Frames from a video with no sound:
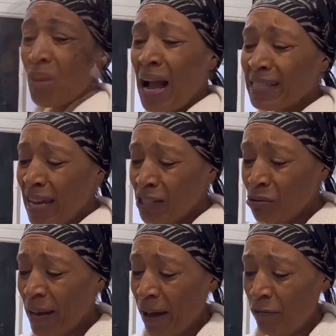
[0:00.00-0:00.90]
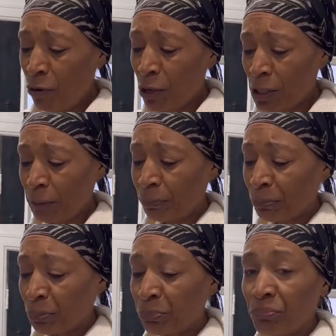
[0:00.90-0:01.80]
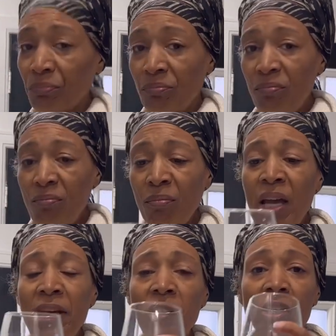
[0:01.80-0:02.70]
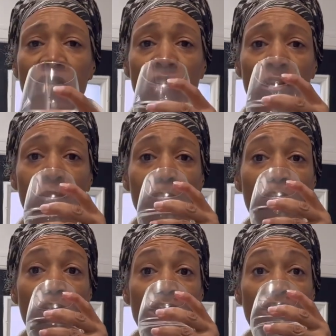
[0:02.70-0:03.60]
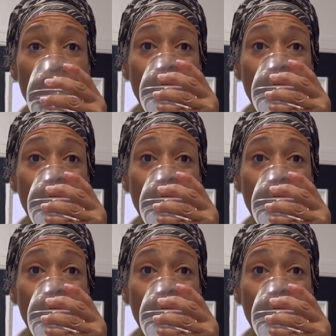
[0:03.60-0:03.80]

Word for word: I take two capfuls and I just drink it with my water.